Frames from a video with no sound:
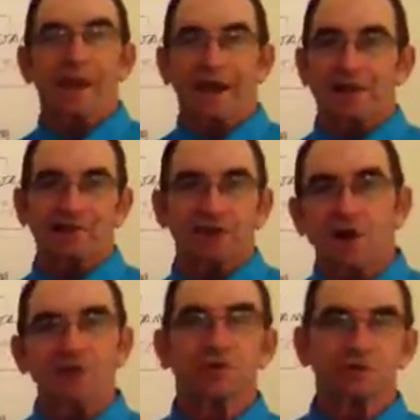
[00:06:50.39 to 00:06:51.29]
And just
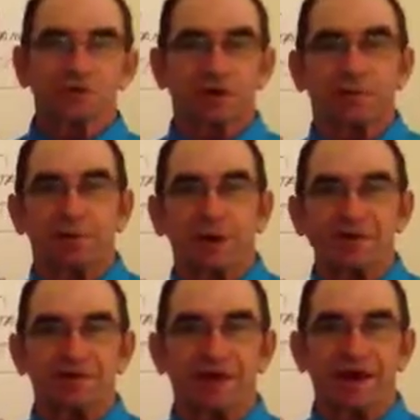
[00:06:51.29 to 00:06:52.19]
all sorts of
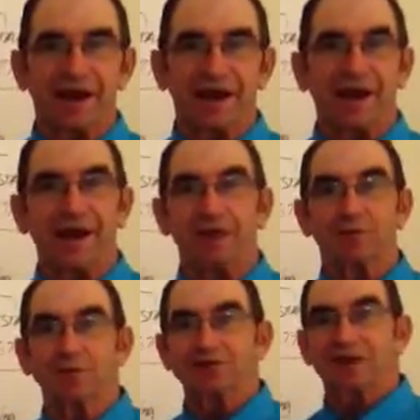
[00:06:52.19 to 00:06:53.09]
complaints that they had,
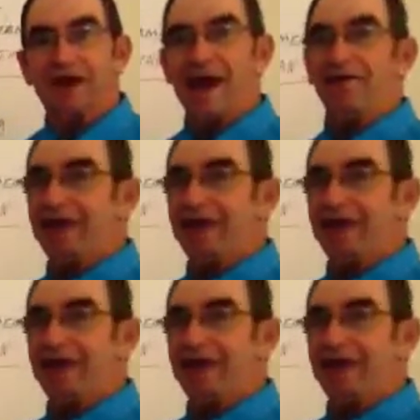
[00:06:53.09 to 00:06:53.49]
which they have